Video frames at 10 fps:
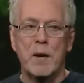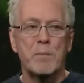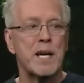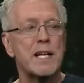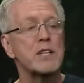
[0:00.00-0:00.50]

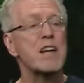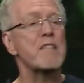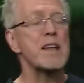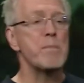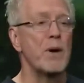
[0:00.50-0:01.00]
But he doesn't have
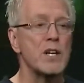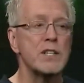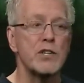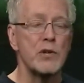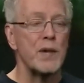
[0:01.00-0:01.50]
any
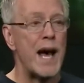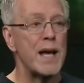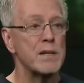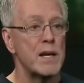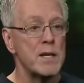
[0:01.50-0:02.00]
ability to do
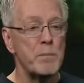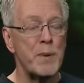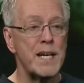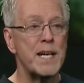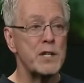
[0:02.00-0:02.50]
that.
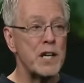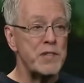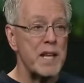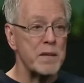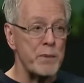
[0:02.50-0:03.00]
But he does
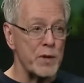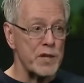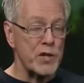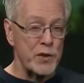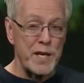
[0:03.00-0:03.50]
have the ability
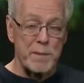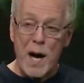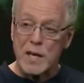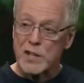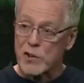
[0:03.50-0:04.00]
to create a
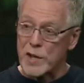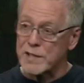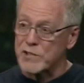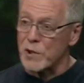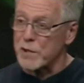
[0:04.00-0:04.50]
pocket of
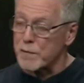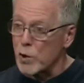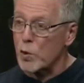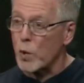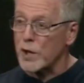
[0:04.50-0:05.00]
greatness on the
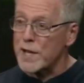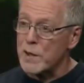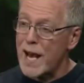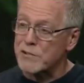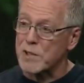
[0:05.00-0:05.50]
floor where he
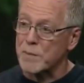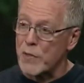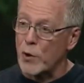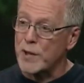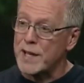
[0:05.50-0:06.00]
has some
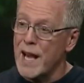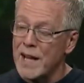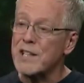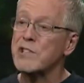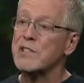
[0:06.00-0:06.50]
authority.
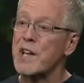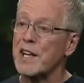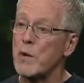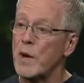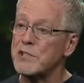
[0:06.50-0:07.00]
And that's
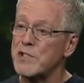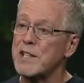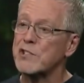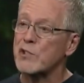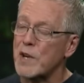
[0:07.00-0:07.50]
exactly what he's done.
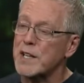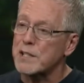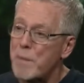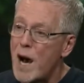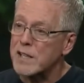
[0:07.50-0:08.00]
He's created
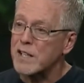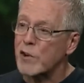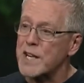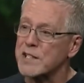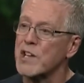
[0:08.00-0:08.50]
a pocket of
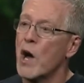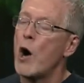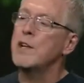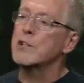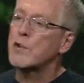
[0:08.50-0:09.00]
greatness
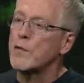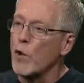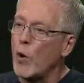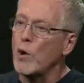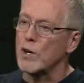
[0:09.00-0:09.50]
on his
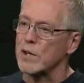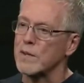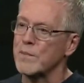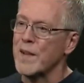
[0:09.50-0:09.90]
floor.